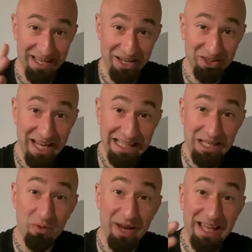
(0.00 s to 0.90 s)
Now lately
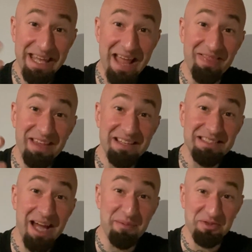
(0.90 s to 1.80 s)
when I get these
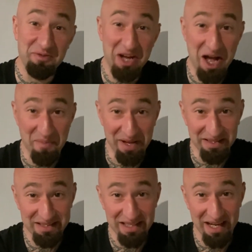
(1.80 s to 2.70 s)
types of
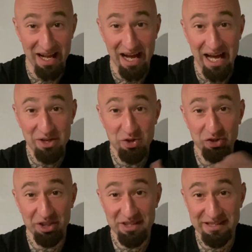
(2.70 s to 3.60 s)
comments, I
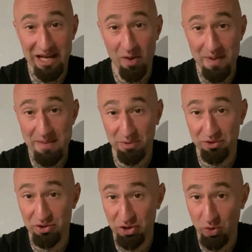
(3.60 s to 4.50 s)
usually just tell people to
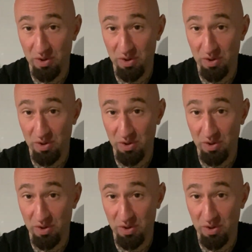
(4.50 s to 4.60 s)
do a